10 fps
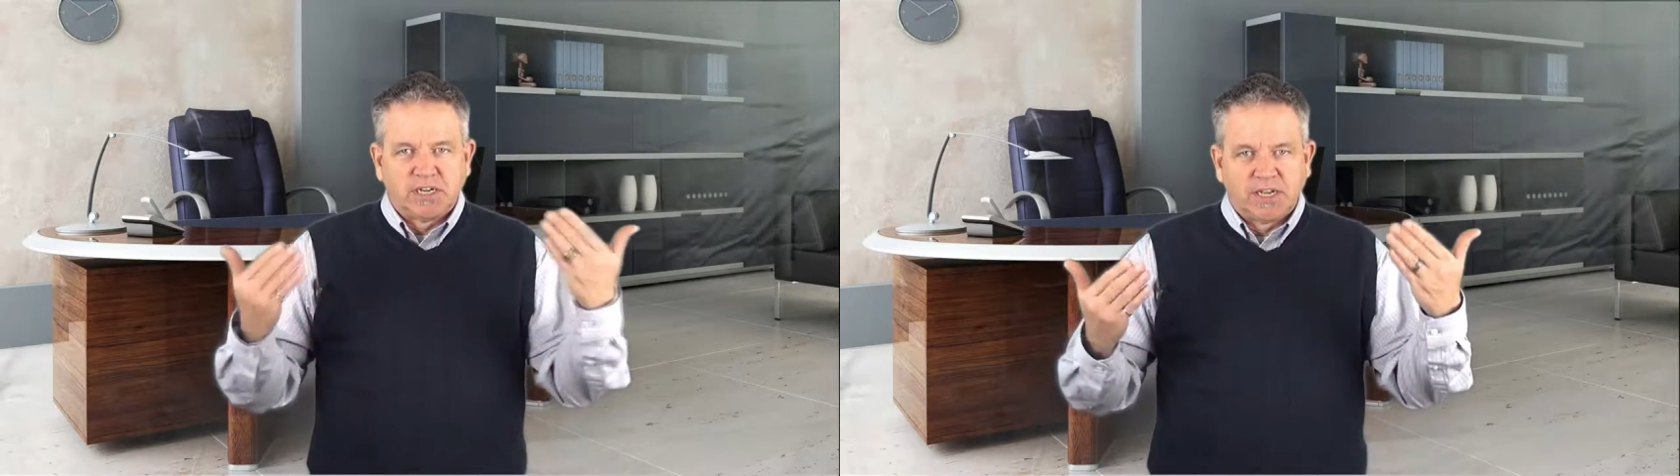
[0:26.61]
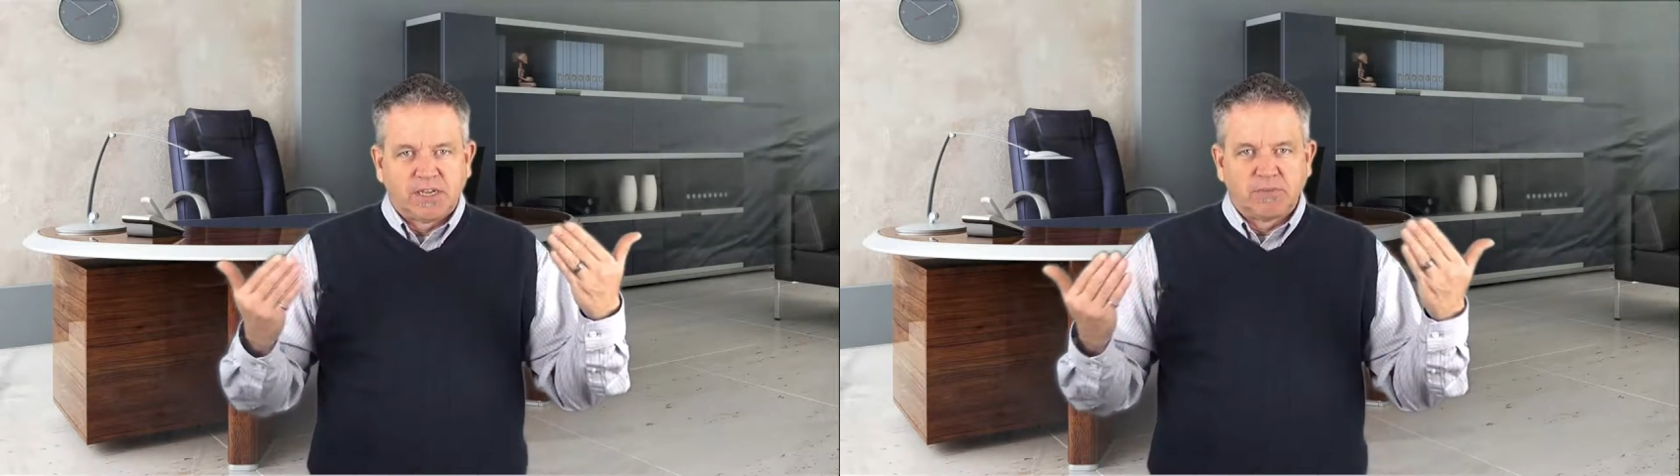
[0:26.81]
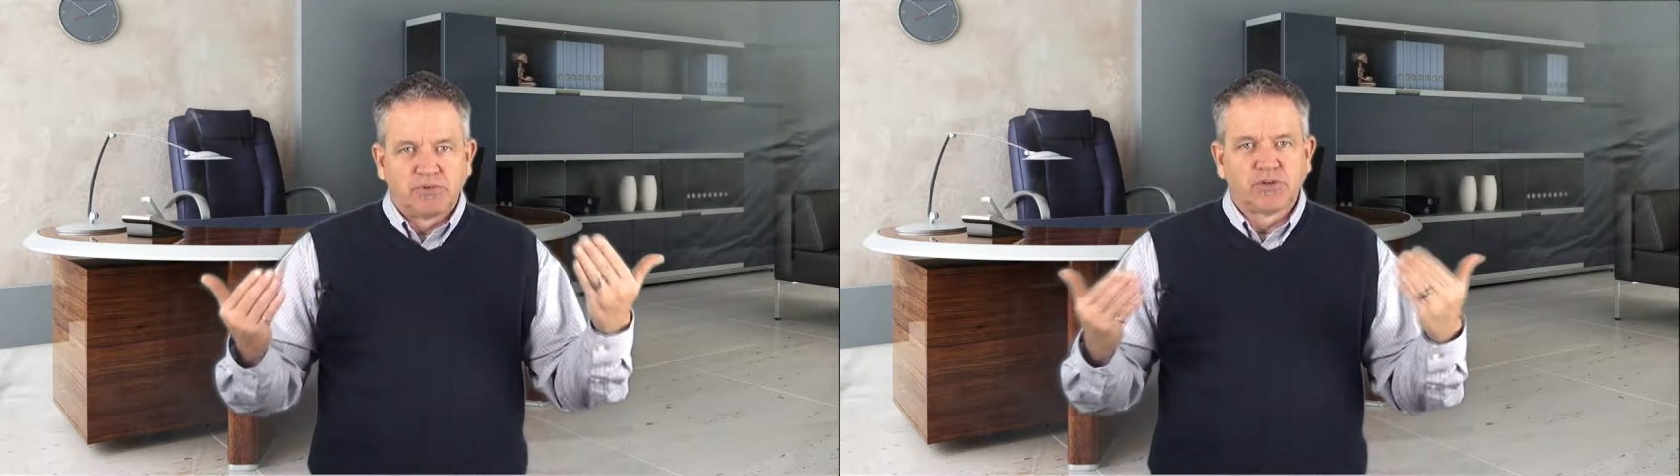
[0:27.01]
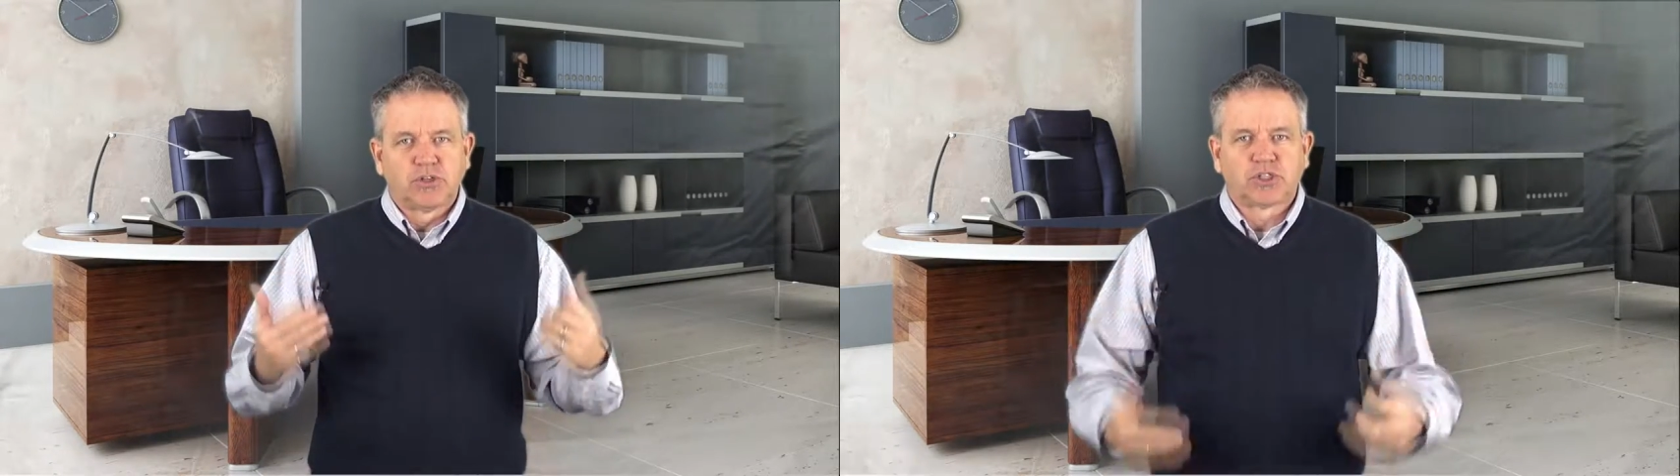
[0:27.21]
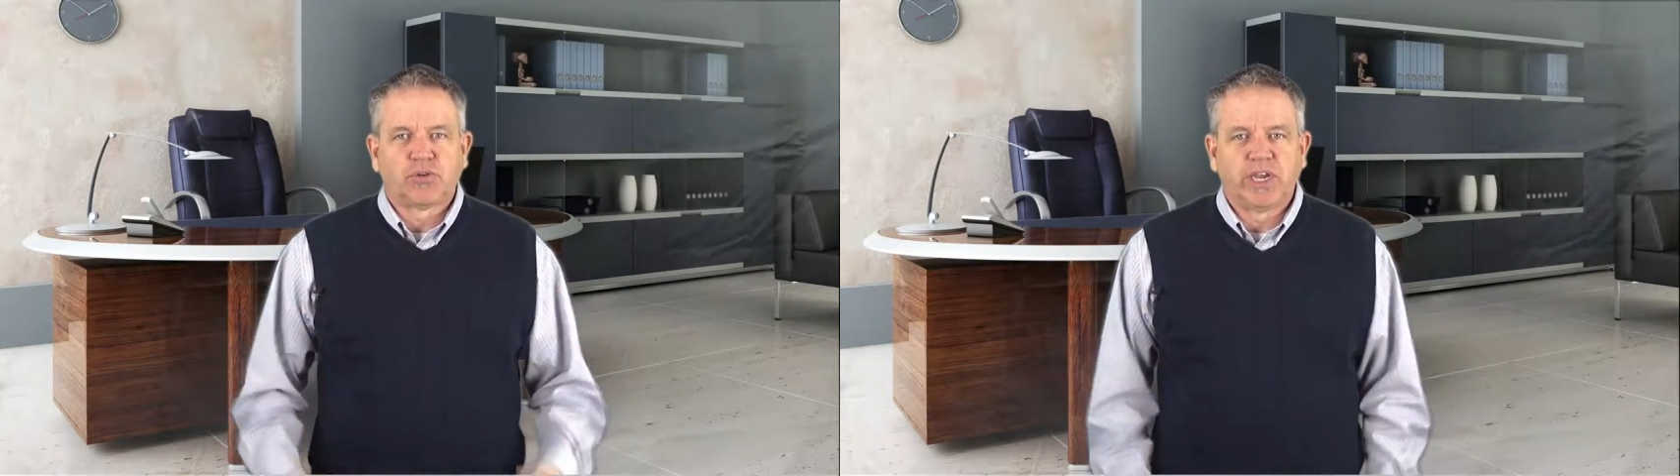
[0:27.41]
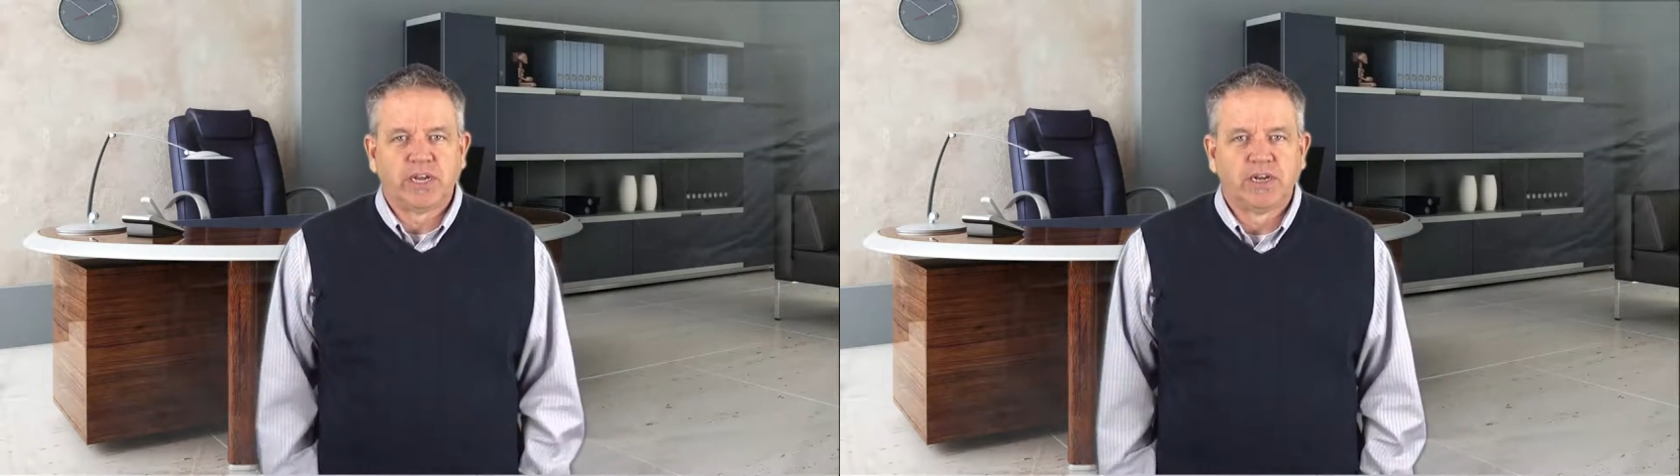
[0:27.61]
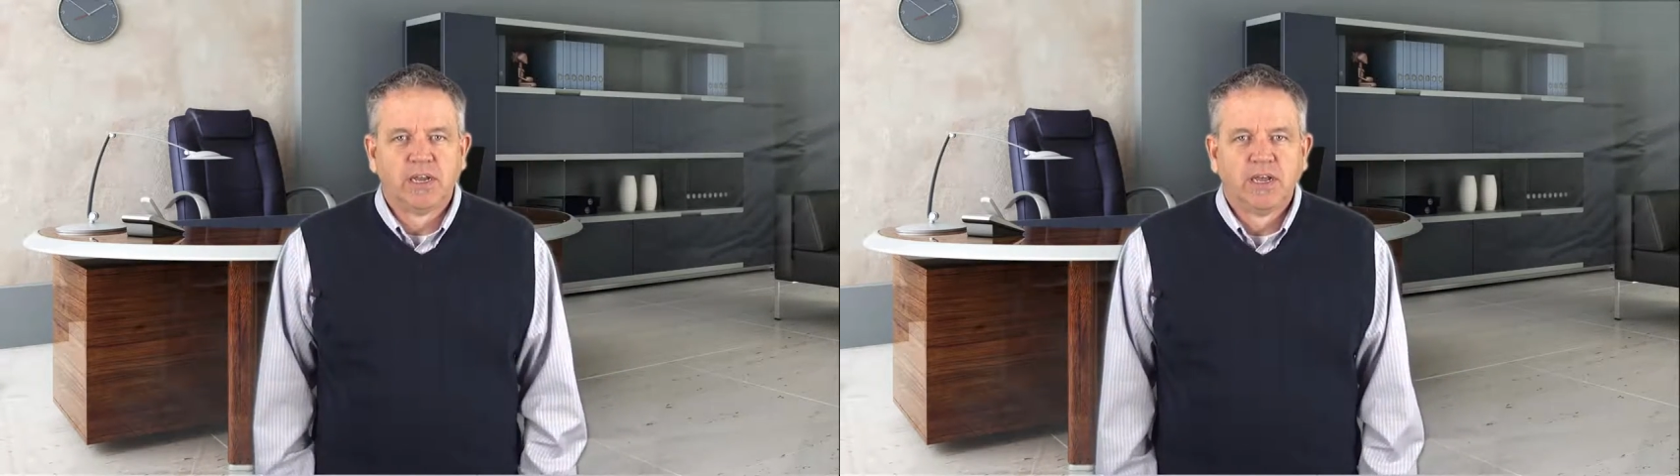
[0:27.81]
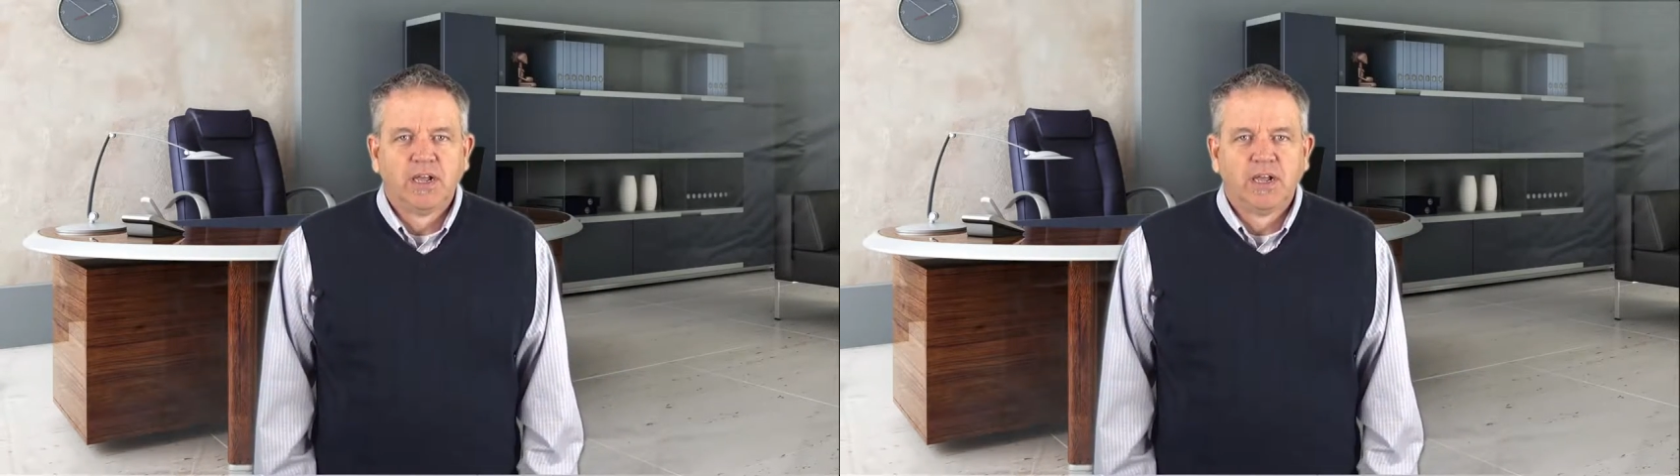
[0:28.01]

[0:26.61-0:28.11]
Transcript: and a computer screen